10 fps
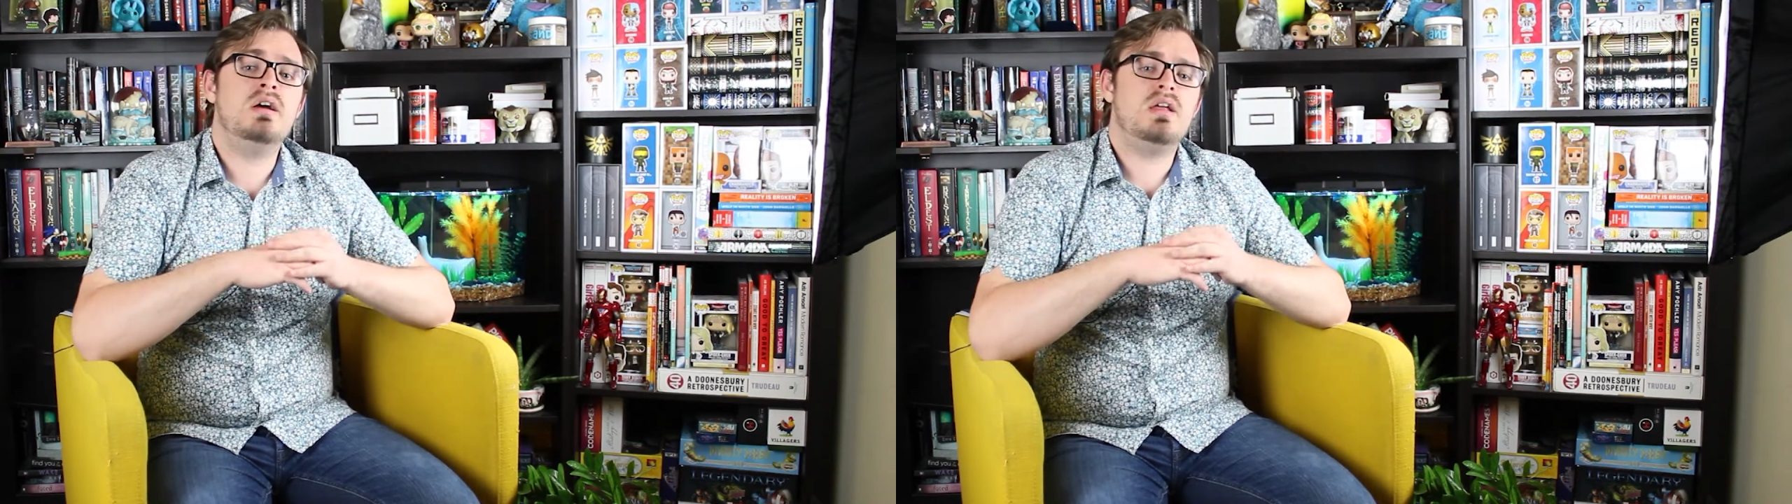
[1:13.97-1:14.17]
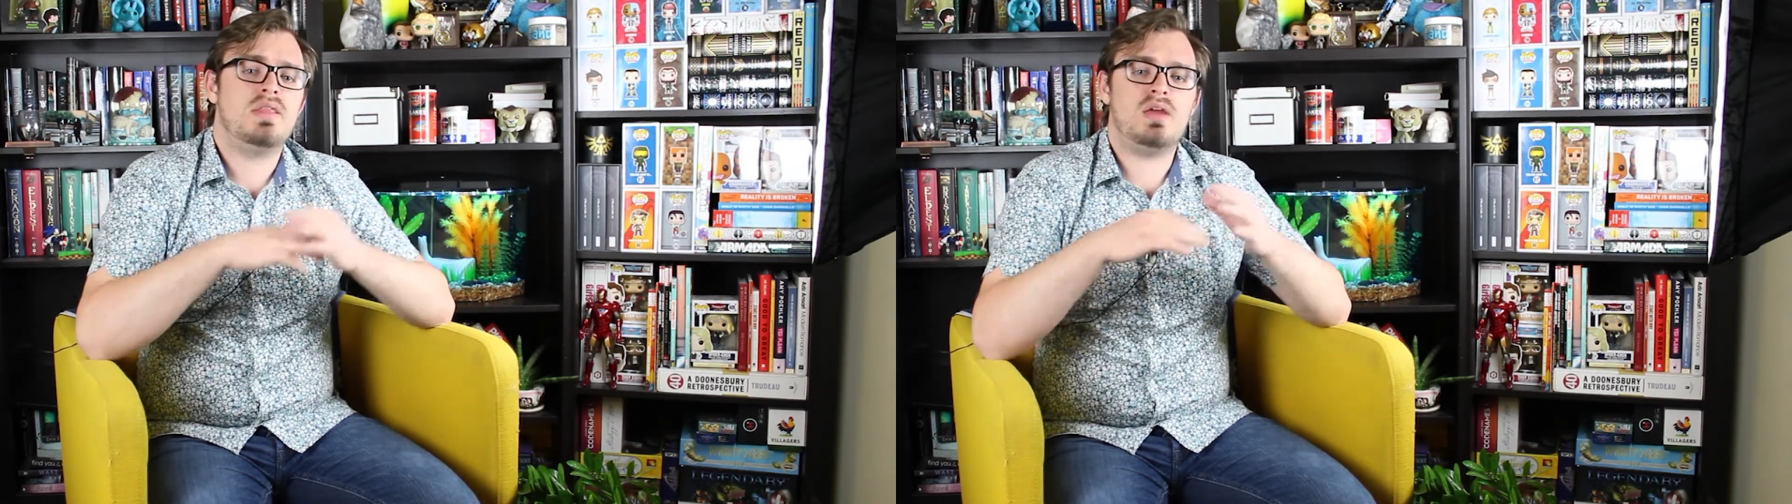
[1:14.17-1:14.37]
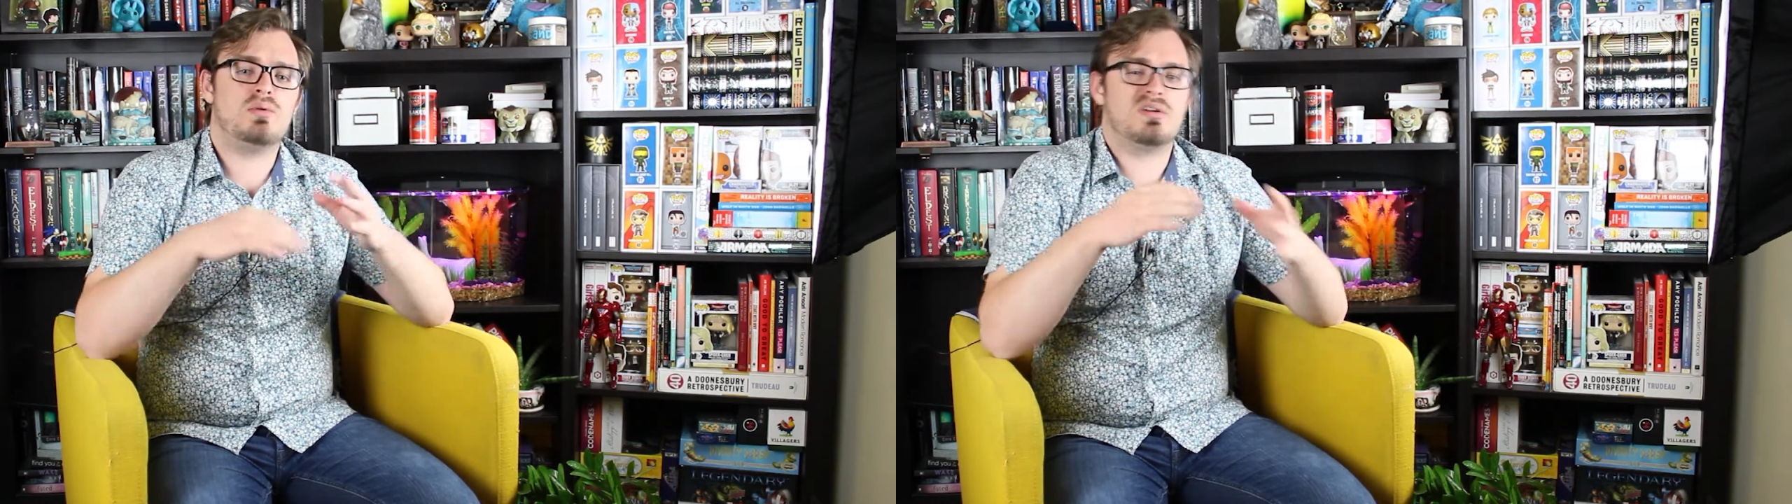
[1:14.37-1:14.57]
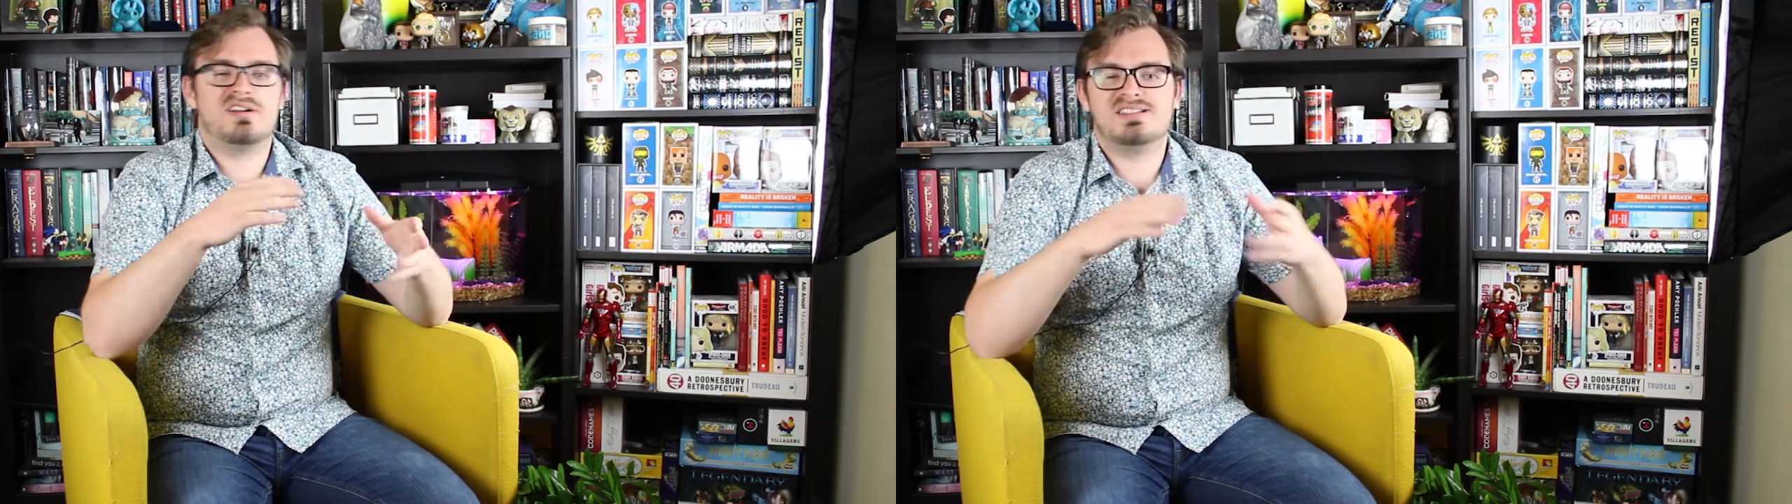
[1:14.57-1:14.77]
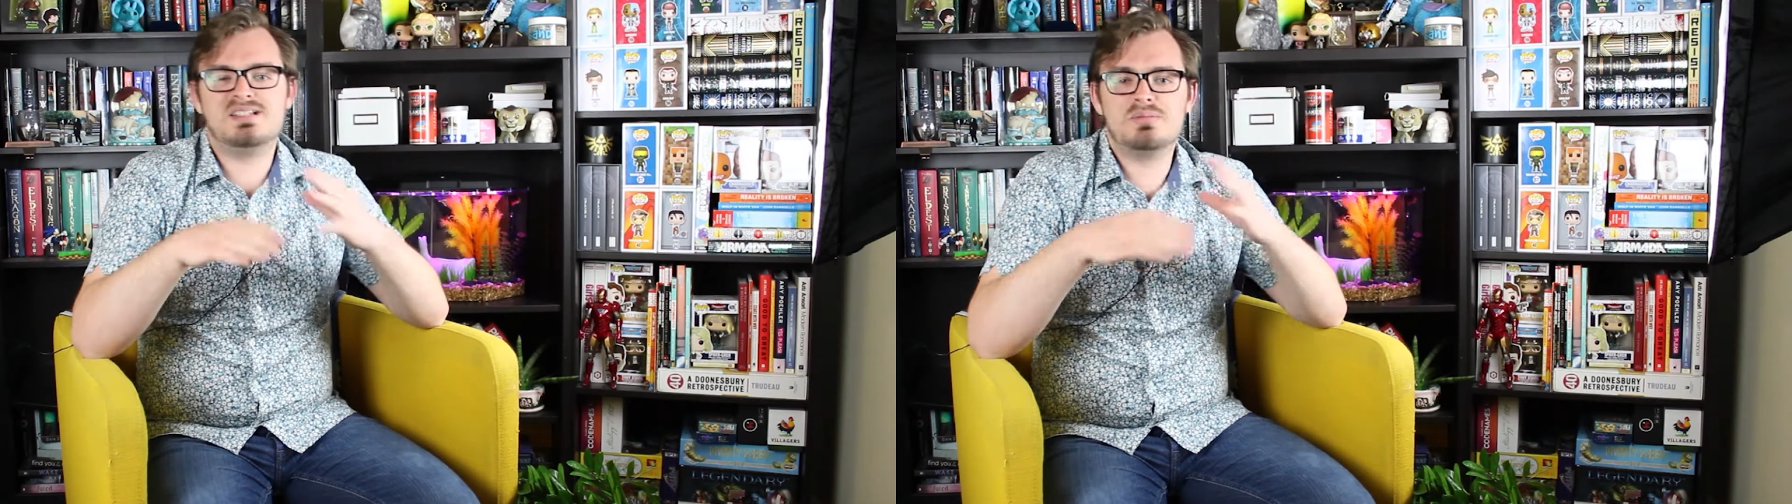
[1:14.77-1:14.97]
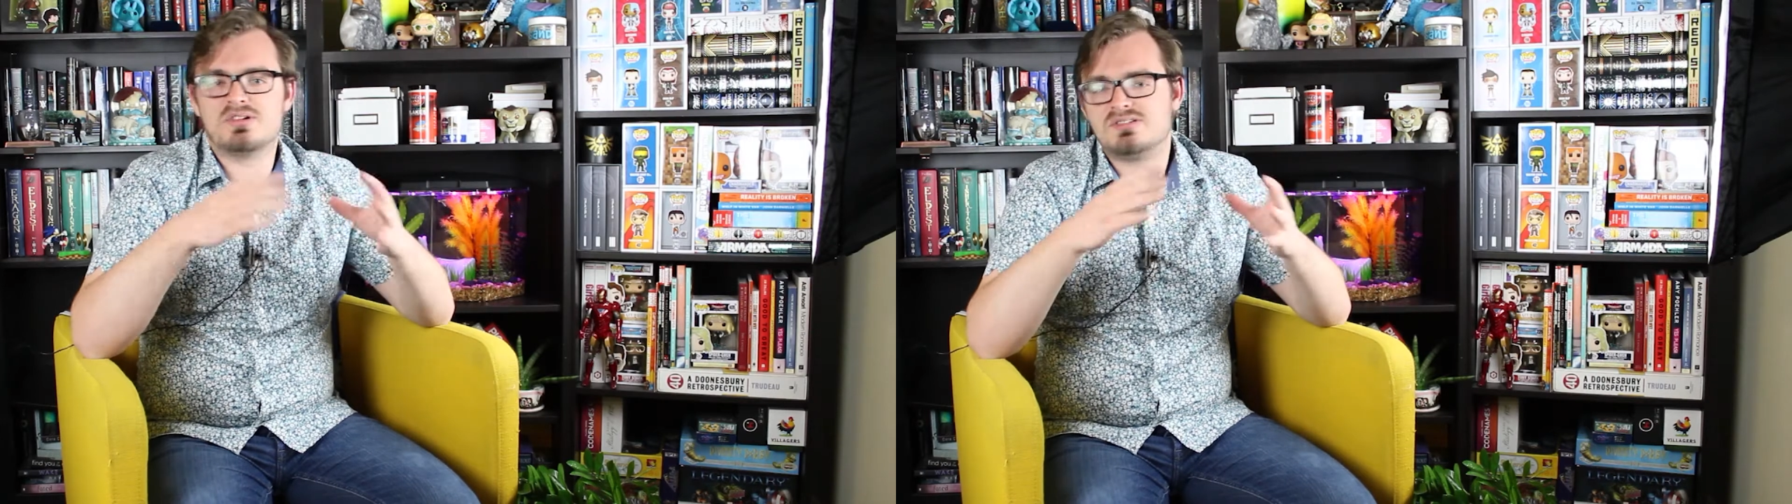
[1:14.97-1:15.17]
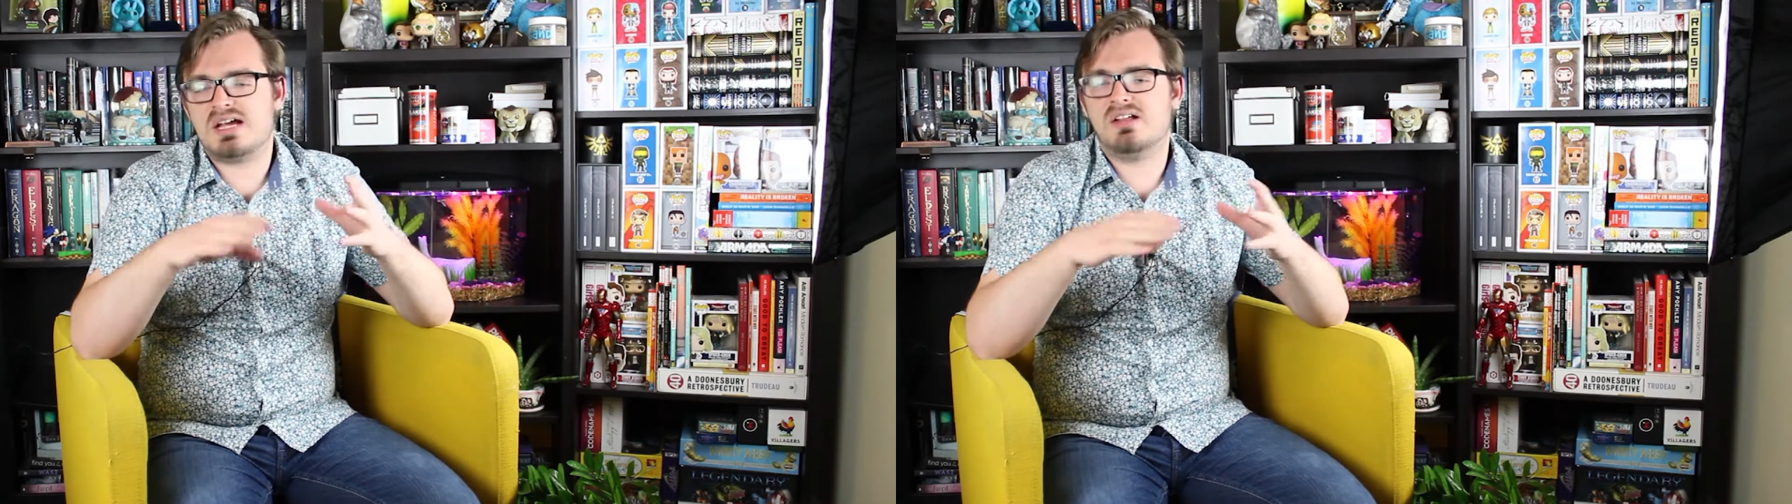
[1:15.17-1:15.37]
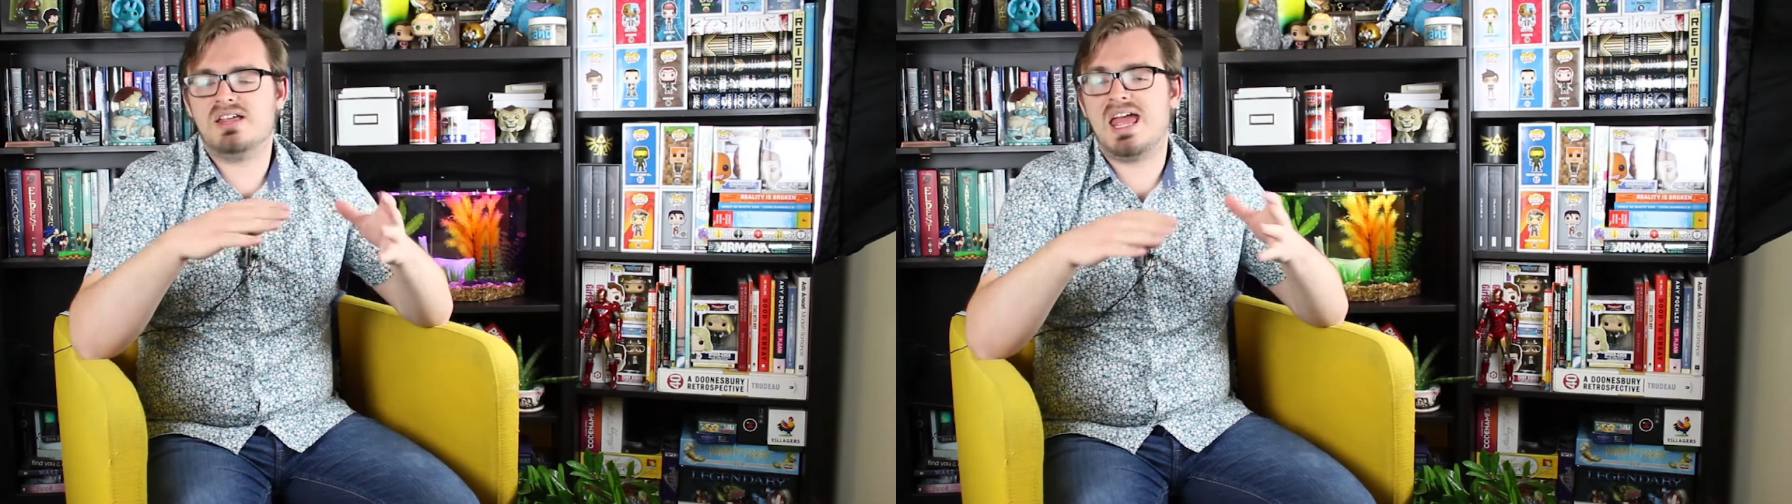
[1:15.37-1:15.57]
They were a similar
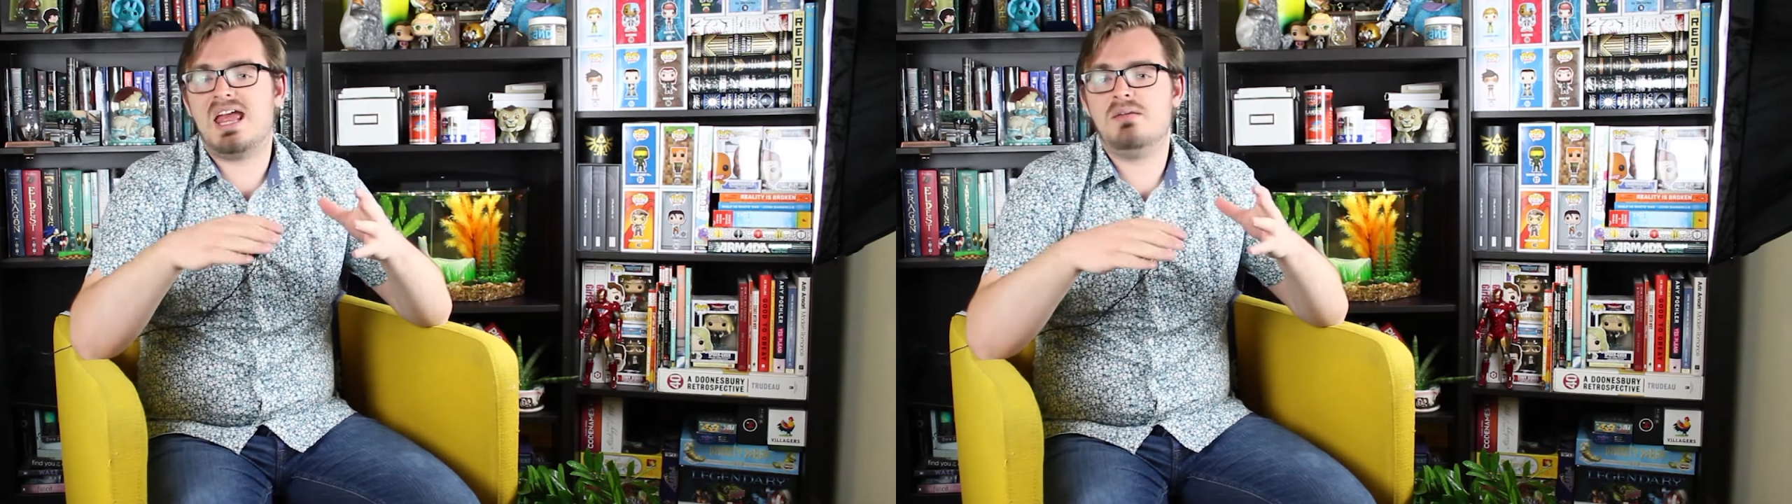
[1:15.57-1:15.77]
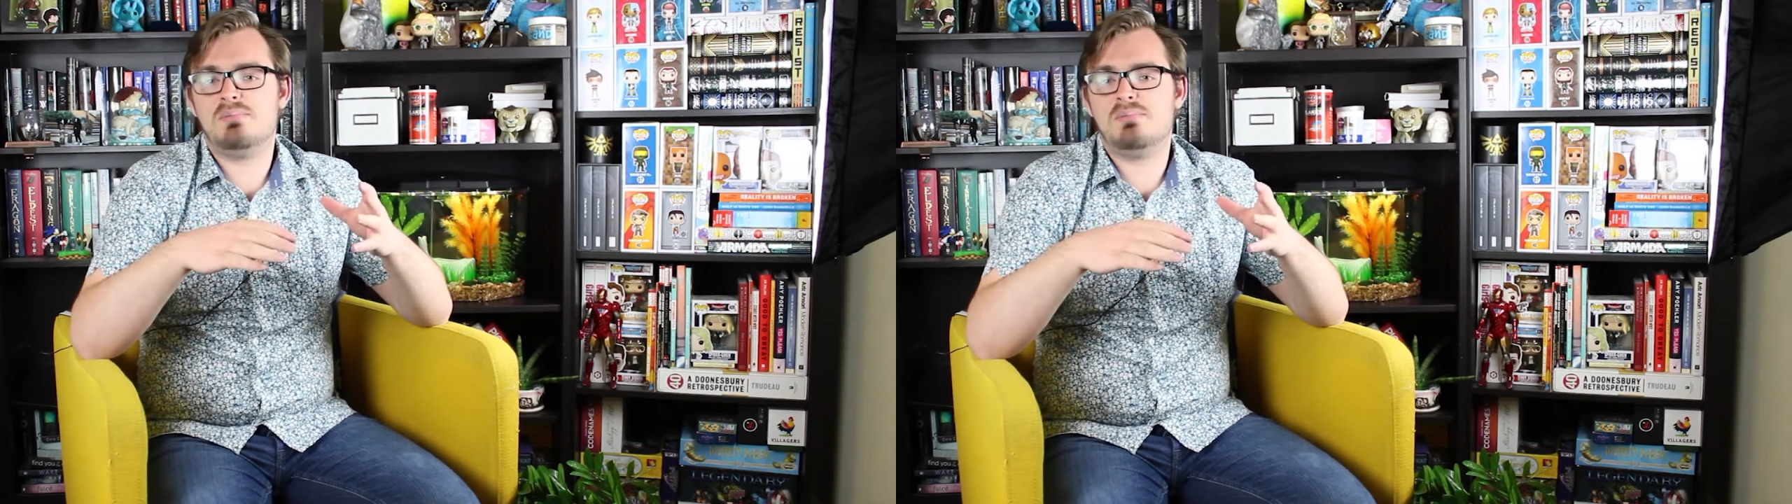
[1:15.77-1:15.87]
style game,